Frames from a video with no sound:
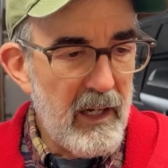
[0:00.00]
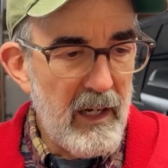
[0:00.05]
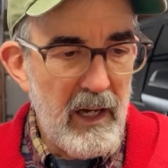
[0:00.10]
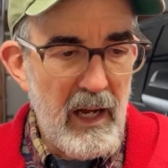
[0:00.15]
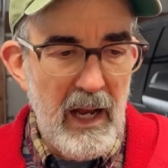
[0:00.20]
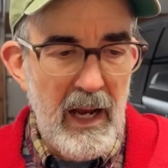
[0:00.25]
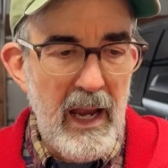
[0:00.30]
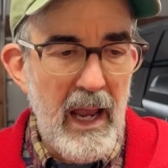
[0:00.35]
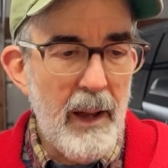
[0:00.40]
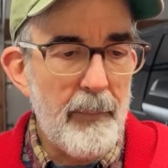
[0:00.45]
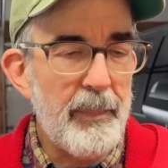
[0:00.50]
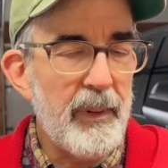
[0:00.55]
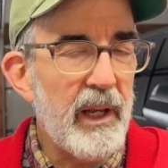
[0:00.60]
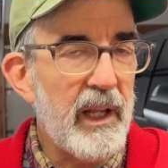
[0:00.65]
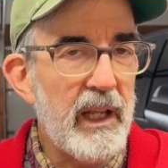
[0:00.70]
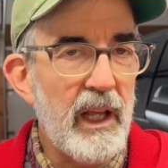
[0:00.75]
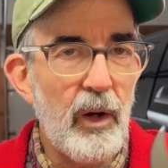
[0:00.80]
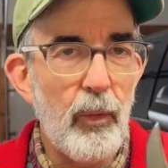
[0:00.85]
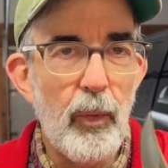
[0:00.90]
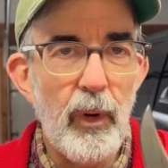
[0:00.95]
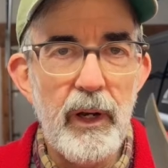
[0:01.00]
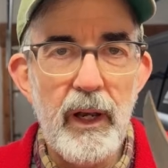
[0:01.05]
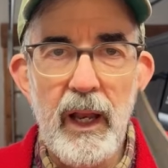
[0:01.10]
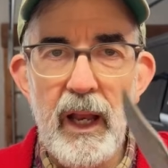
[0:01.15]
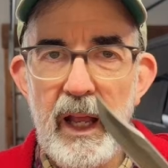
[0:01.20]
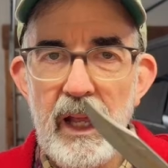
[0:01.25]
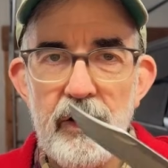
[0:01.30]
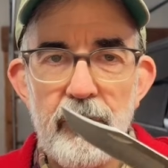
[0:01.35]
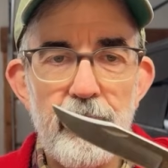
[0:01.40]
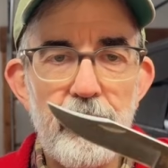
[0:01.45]
I happened to get one that
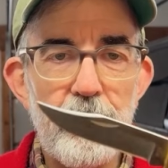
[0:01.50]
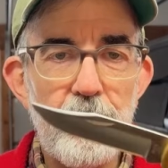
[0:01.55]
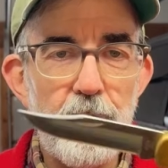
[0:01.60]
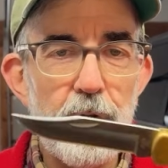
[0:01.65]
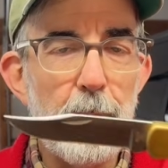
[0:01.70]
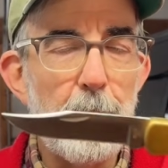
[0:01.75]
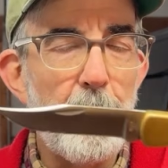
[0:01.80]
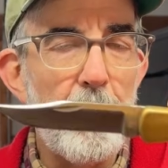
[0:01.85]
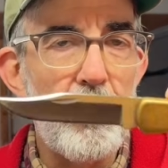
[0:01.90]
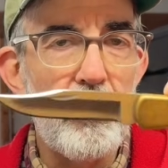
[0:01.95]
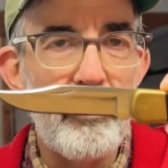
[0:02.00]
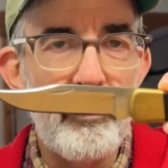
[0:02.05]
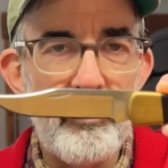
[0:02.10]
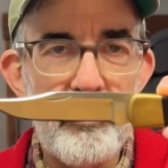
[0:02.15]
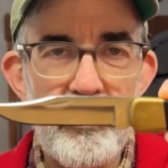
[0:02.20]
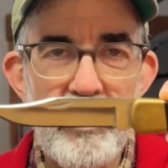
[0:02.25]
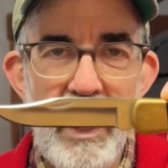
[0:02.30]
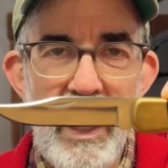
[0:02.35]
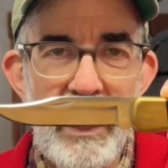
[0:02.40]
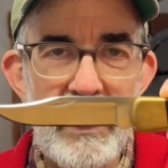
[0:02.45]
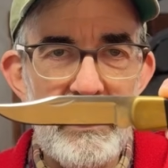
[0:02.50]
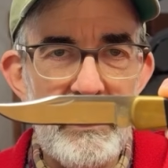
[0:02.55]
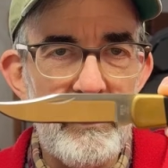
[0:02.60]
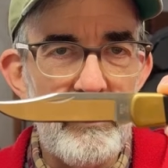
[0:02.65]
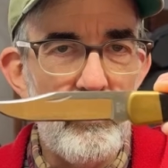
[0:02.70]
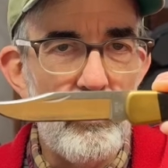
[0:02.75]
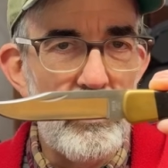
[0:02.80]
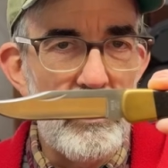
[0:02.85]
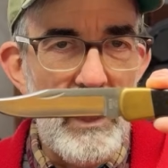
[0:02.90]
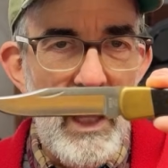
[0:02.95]
had super solid
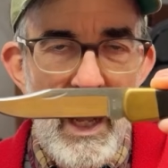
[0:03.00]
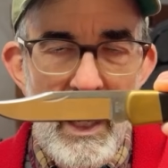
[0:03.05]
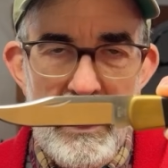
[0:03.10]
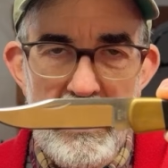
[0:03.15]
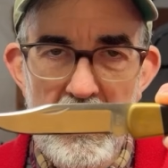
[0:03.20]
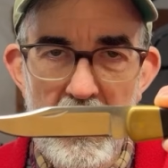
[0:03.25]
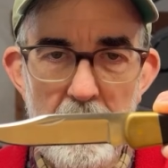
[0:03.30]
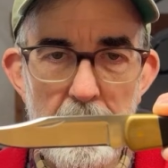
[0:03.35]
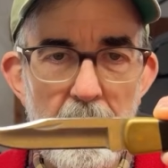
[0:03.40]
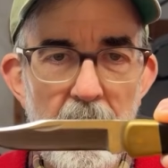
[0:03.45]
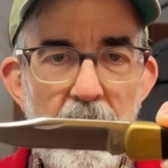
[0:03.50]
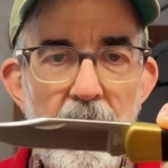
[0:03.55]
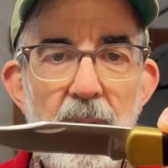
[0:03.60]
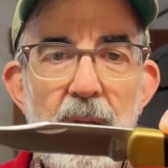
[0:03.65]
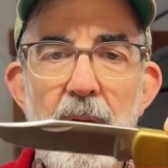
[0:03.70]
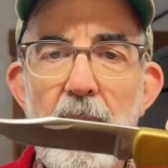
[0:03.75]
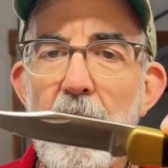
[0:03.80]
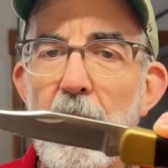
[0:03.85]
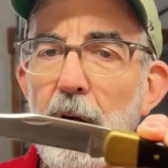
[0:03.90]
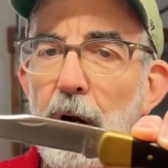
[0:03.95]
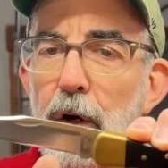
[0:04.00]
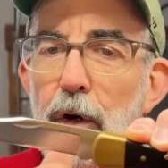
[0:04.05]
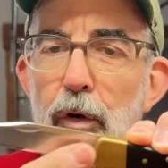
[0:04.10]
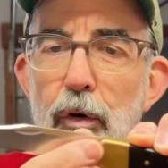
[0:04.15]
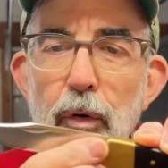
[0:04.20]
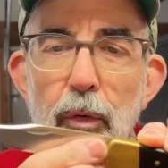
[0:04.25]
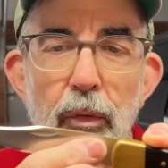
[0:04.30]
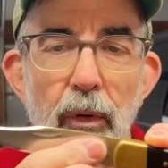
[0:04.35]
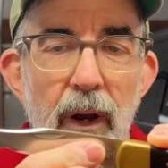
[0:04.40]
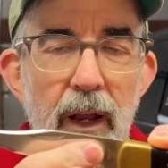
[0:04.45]
lockup,
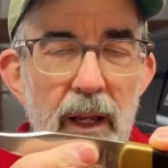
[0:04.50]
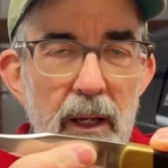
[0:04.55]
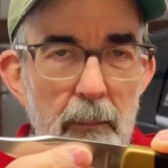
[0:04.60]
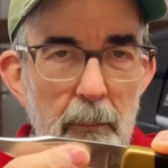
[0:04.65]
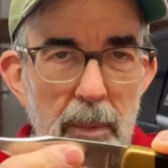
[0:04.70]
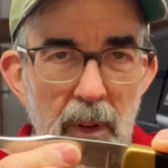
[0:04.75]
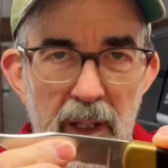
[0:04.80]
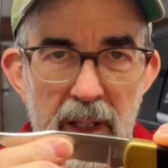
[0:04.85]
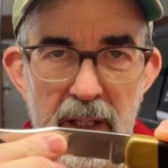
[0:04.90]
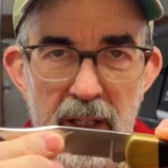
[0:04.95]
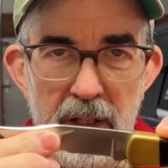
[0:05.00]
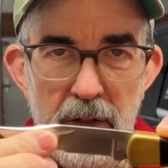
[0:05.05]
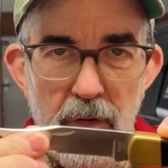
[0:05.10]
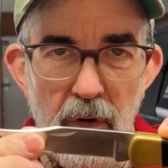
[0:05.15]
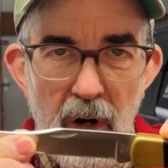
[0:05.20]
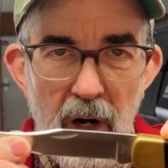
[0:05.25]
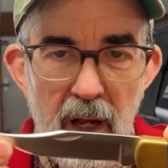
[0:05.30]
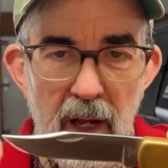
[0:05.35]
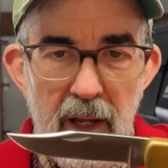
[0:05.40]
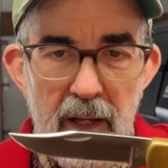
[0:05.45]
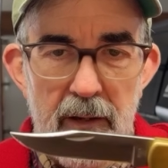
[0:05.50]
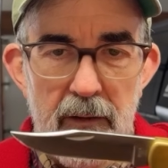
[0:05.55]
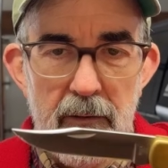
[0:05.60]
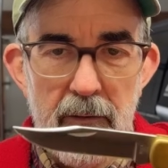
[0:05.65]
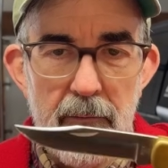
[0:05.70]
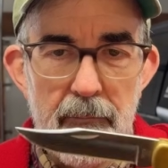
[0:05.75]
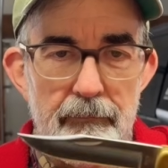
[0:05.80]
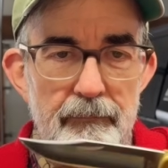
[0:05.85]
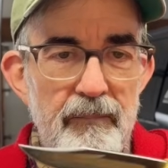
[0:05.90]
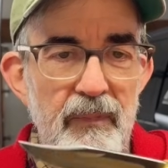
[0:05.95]
great blade grind,
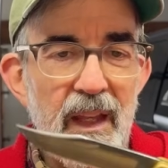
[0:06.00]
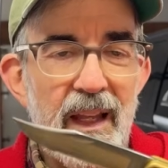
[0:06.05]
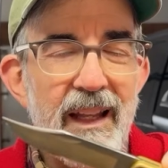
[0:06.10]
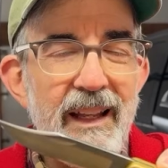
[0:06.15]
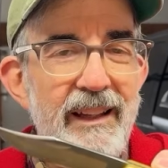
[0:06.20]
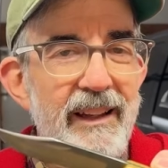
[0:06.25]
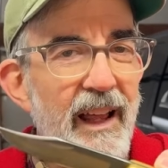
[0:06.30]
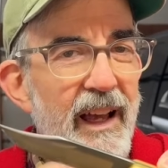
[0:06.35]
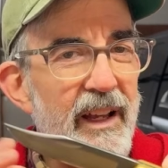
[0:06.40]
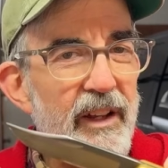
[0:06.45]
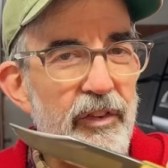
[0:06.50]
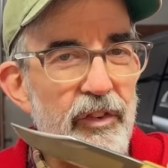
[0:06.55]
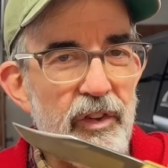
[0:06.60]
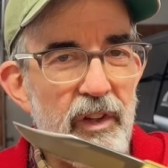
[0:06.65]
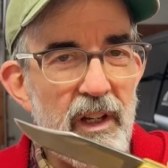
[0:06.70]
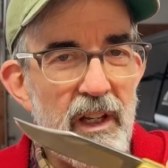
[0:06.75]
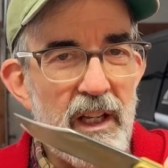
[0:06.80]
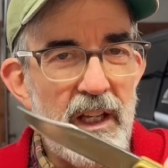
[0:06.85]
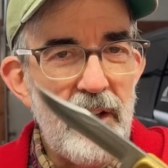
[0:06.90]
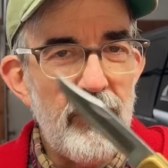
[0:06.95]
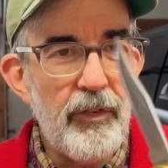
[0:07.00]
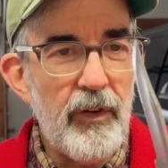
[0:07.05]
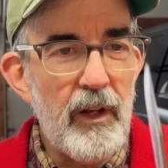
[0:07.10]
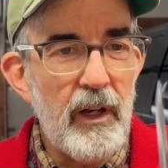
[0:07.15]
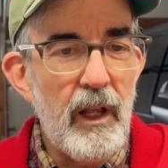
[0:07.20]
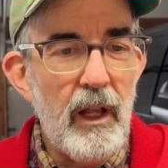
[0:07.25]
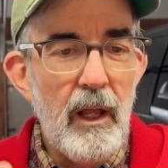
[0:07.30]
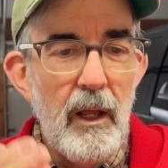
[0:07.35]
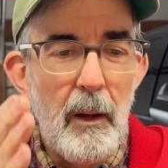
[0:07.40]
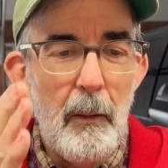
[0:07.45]
nice and even,
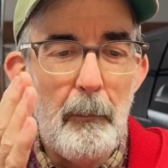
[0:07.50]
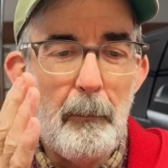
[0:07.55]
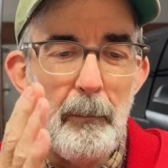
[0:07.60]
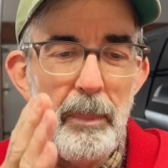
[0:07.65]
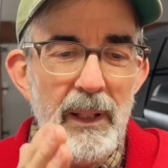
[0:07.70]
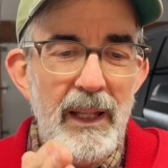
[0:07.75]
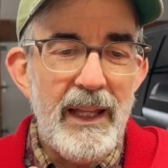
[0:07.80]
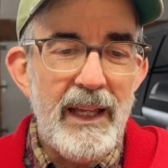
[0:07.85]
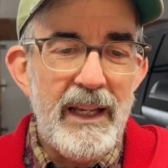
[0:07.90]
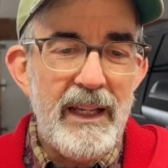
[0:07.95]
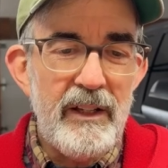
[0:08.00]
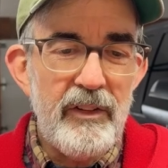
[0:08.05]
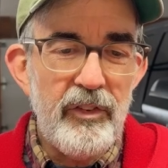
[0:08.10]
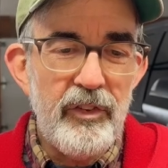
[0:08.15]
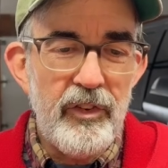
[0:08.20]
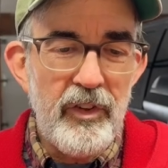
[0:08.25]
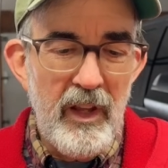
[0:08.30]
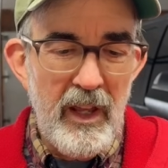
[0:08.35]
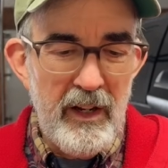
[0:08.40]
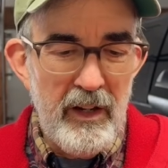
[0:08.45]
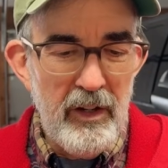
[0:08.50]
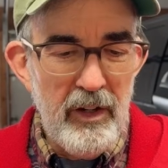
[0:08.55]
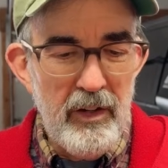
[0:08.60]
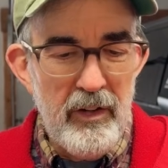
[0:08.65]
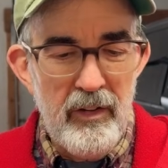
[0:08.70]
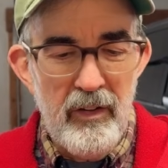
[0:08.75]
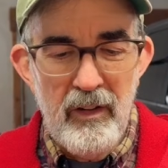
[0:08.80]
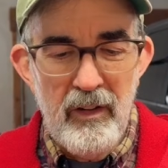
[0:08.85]
blade centered,